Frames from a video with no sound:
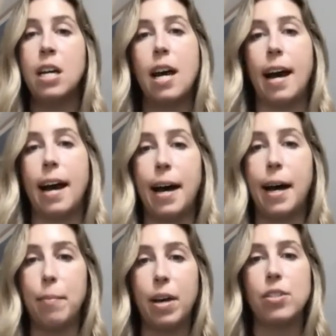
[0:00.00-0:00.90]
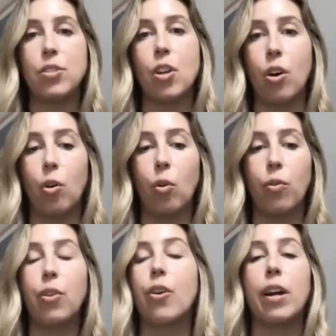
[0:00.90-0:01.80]
And so
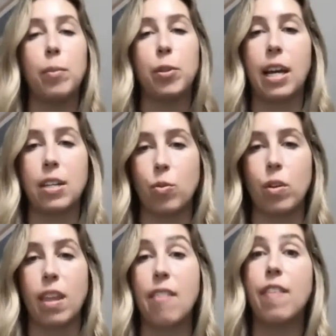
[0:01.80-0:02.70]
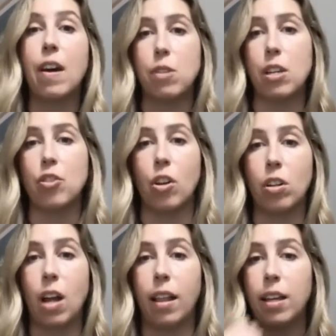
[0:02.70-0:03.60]
they're able to get sort of that foundational
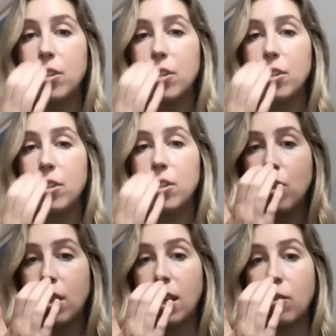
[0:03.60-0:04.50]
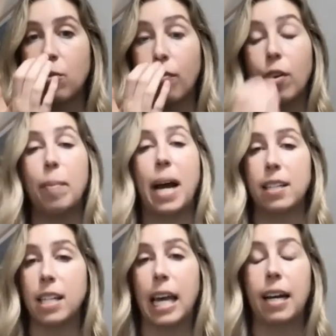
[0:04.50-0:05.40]
knowledge and they can refer back
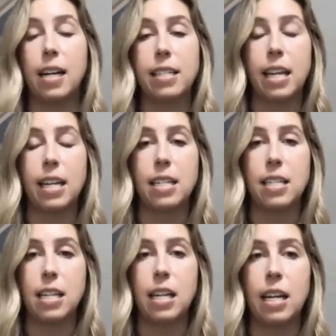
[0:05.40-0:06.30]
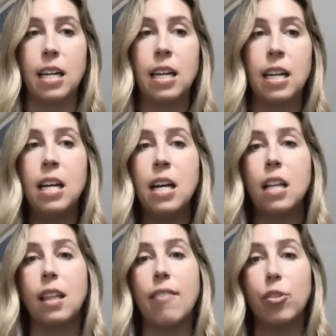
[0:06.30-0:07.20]
to that content as needed.
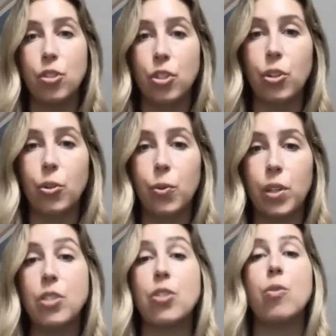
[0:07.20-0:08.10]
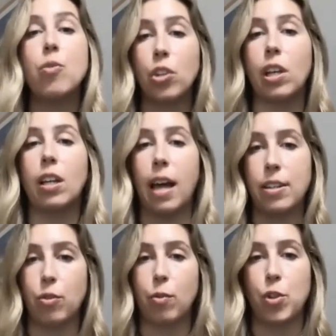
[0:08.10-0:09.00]
Level two is usually
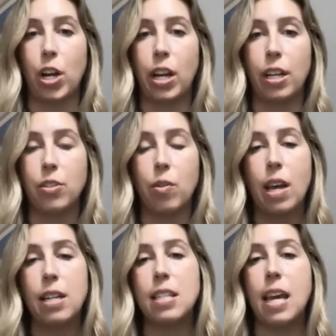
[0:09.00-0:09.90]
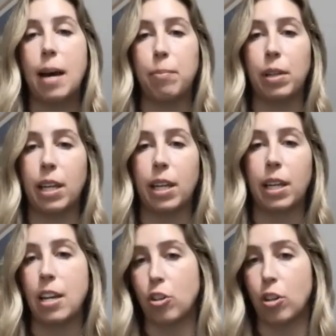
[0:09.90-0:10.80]
classroom training. So that's the
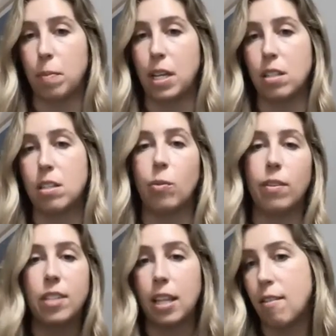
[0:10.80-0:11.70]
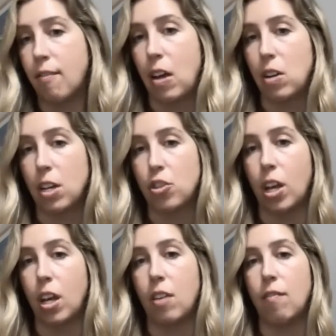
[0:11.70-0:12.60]
application piece. So we've set the
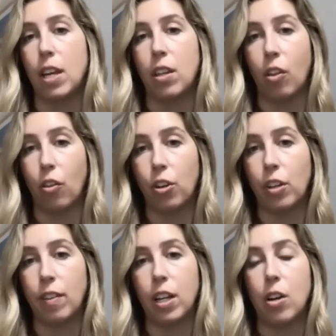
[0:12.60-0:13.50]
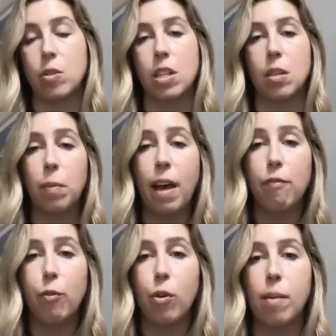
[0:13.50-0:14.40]
foundation via the learning videos in the
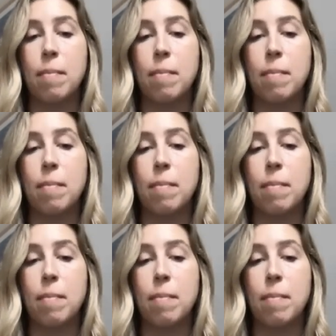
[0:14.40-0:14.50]
platform.